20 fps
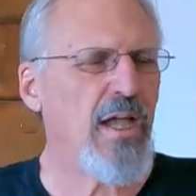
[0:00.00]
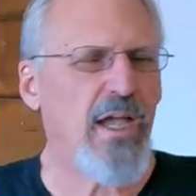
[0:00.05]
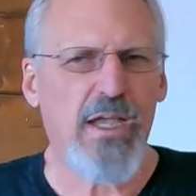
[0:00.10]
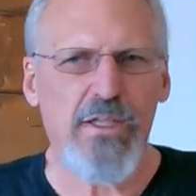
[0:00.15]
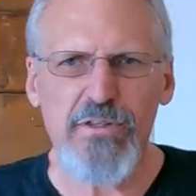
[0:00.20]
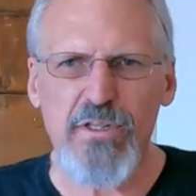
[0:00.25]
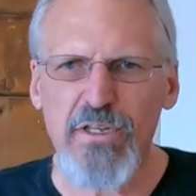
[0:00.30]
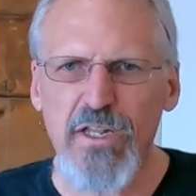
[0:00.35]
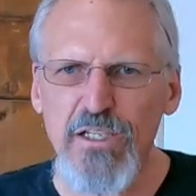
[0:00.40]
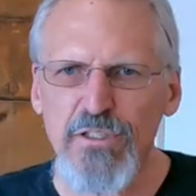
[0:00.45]

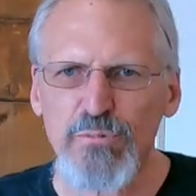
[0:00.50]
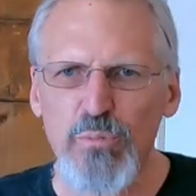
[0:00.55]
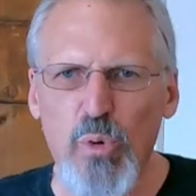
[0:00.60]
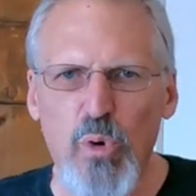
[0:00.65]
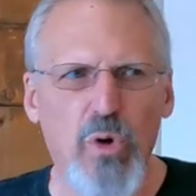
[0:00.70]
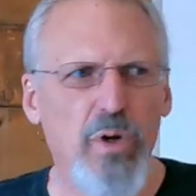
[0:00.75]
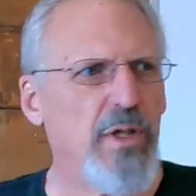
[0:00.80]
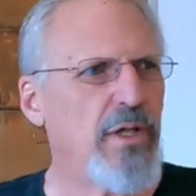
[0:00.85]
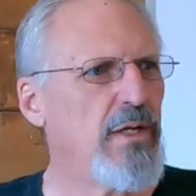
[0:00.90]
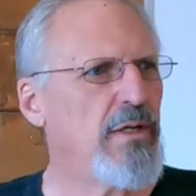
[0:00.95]
And the next
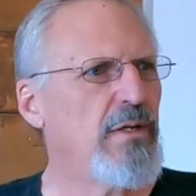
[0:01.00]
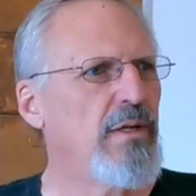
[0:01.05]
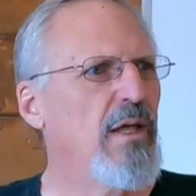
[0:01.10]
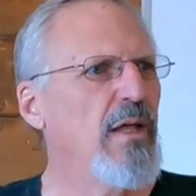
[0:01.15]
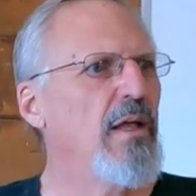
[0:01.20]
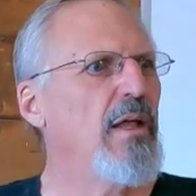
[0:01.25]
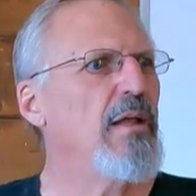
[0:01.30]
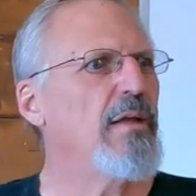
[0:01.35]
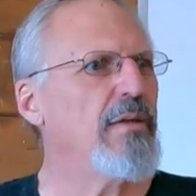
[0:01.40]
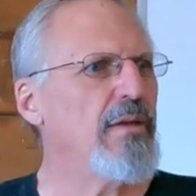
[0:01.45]

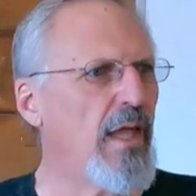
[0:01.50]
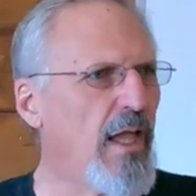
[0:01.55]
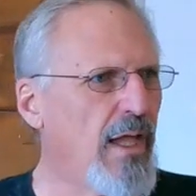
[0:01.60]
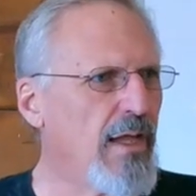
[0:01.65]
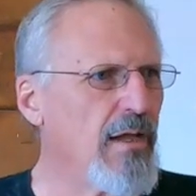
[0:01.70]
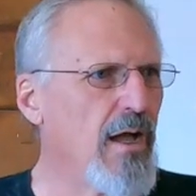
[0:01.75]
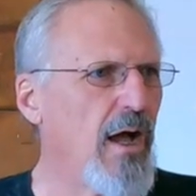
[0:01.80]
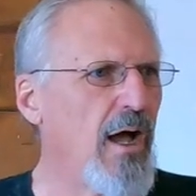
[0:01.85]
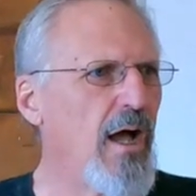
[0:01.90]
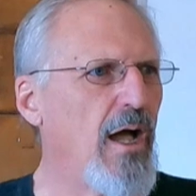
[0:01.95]
morning,
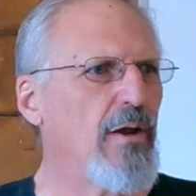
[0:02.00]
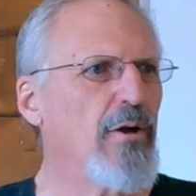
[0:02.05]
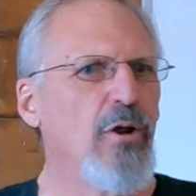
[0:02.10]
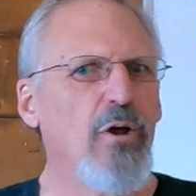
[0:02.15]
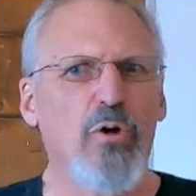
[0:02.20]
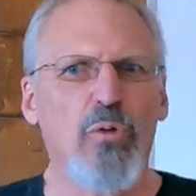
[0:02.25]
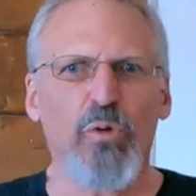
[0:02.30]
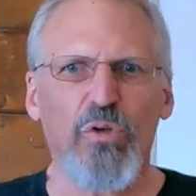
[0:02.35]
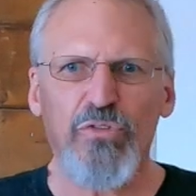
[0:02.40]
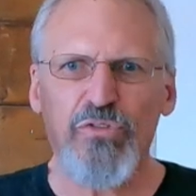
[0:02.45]

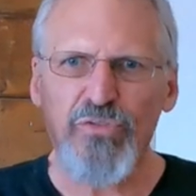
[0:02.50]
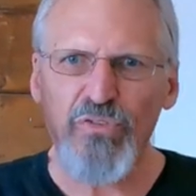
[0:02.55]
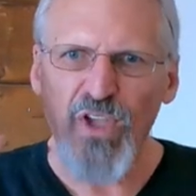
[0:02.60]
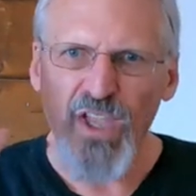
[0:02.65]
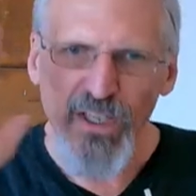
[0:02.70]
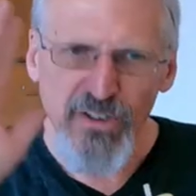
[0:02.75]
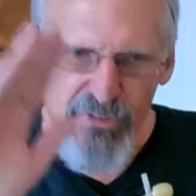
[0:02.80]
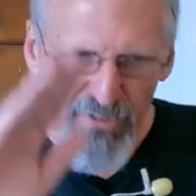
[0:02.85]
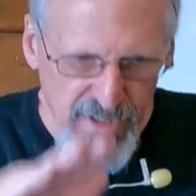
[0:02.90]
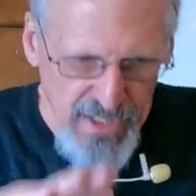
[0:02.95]
Dagon was
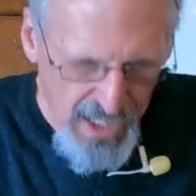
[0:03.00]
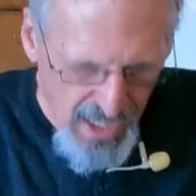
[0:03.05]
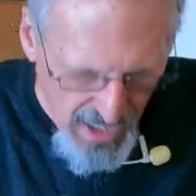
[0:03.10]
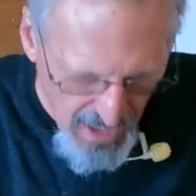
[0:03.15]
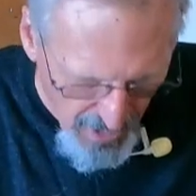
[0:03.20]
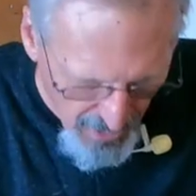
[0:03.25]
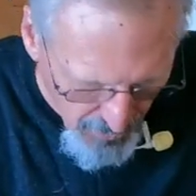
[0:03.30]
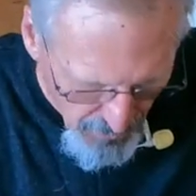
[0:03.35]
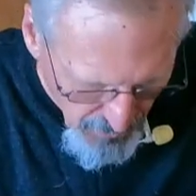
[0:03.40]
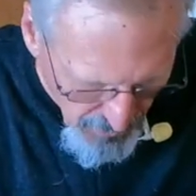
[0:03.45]
face
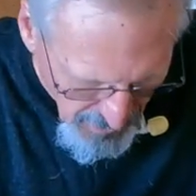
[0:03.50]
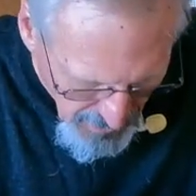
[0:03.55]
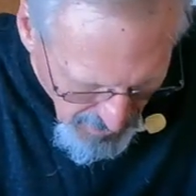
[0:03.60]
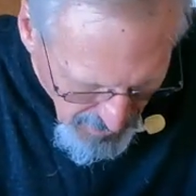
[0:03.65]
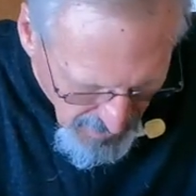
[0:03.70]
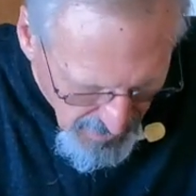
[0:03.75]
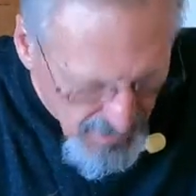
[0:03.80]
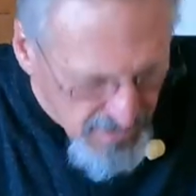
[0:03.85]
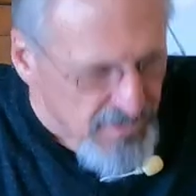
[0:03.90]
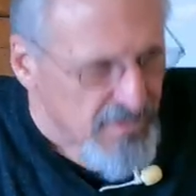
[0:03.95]
down,
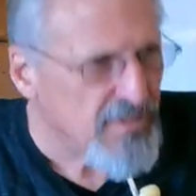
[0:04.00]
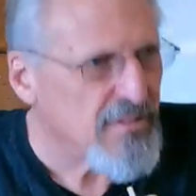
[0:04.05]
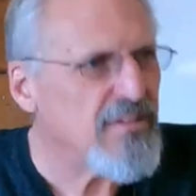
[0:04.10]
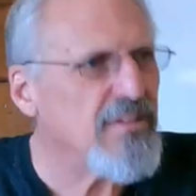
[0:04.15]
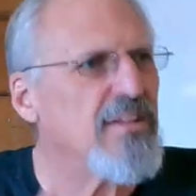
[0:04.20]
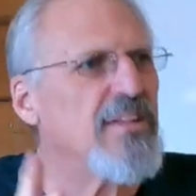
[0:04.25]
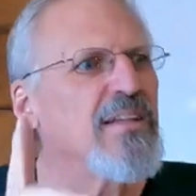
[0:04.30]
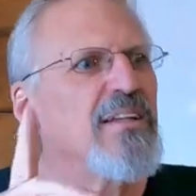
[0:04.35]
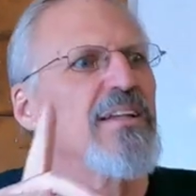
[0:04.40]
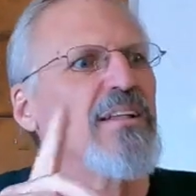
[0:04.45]

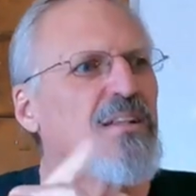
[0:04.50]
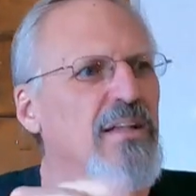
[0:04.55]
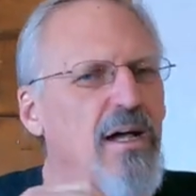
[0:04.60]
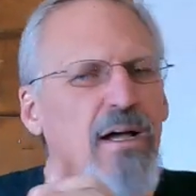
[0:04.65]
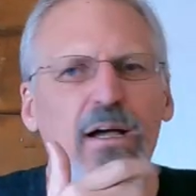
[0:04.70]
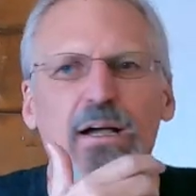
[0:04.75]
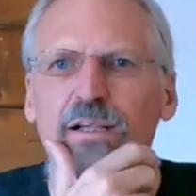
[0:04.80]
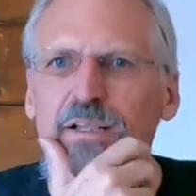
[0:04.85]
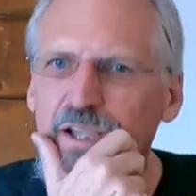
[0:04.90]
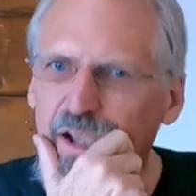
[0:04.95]

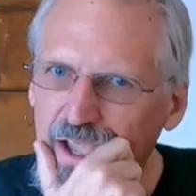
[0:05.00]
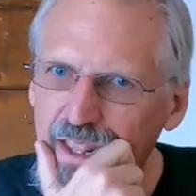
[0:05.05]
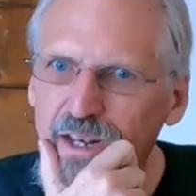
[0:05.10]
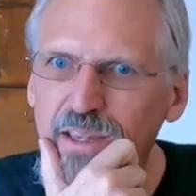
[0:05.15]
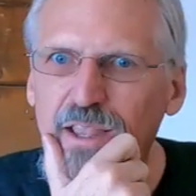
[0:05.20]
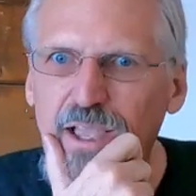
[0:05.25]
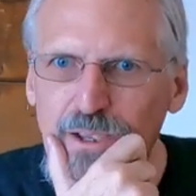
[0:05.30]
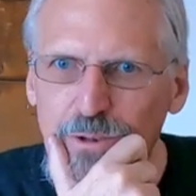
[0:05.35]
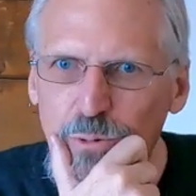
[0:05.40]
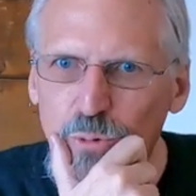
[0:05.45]
kind of
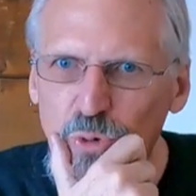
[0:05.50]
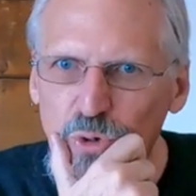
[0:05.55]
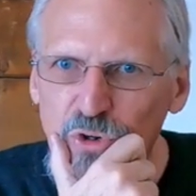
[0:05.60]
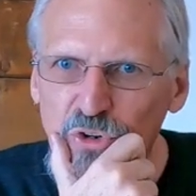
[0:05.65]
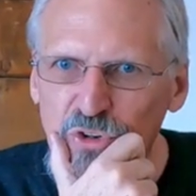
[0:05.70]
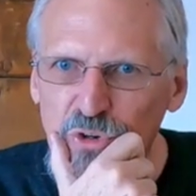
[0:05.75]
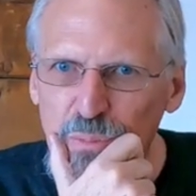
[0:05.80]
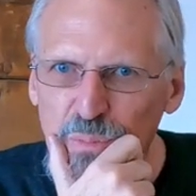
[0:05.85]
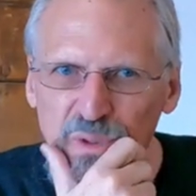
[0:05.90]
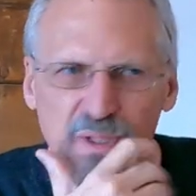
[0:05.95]
like
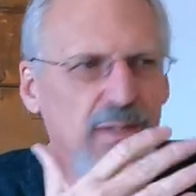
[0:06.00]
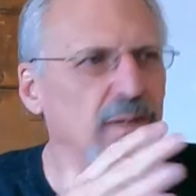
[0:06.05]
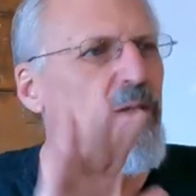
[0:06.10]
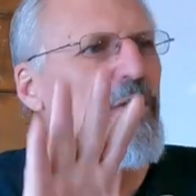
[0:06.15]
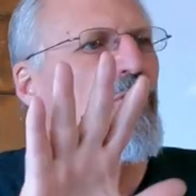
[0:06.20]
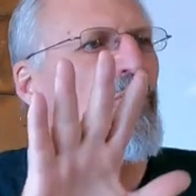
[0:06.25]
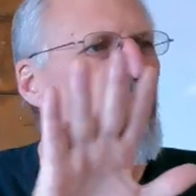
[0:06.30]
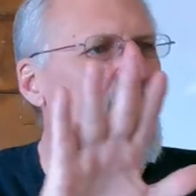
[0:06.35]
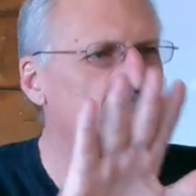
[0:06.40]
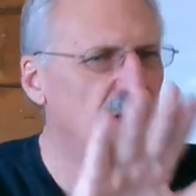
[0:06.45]
worshiping
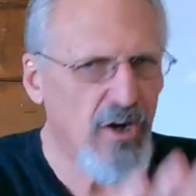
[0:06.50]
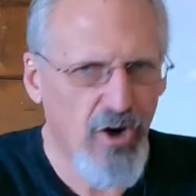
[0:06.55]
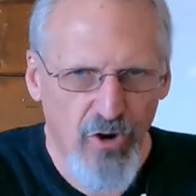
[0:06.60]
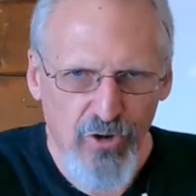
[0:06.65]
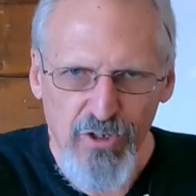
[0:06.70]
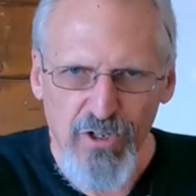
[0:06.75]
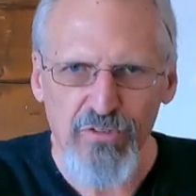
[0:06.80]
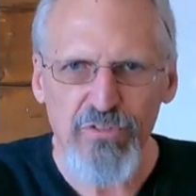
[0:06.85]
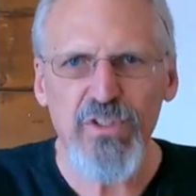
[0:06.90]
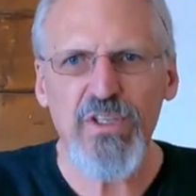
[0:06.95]
the
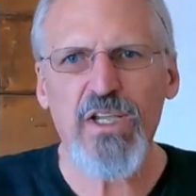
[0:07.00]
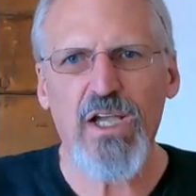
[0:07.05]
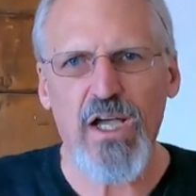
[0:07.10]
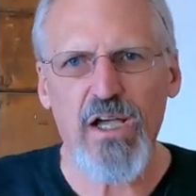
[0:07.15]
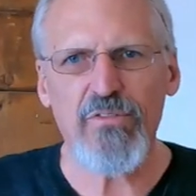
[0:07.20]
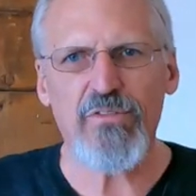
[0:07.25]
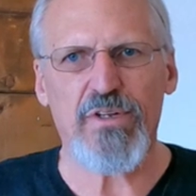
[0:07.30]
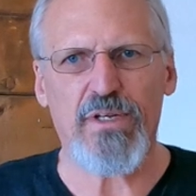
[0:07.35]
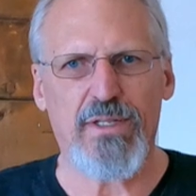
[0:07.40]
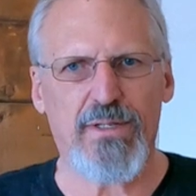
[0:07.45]
Ark of the
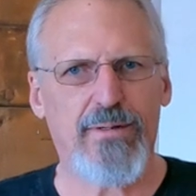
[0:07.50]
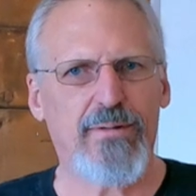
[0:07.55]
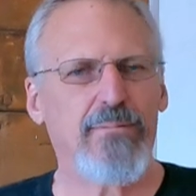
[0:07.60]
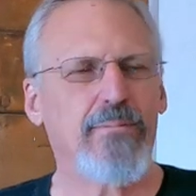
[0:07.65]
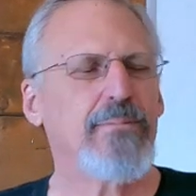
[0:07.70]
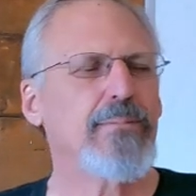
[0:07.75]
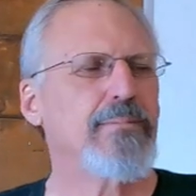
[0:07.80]
Covenant.